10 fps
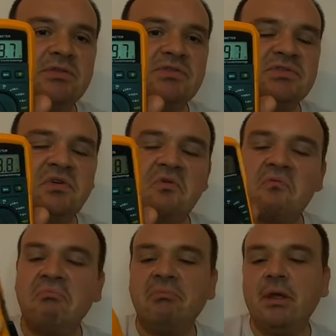
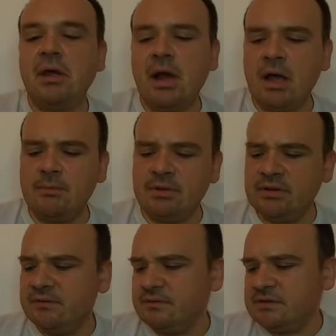So I
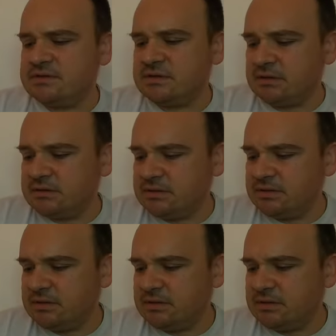believe it's not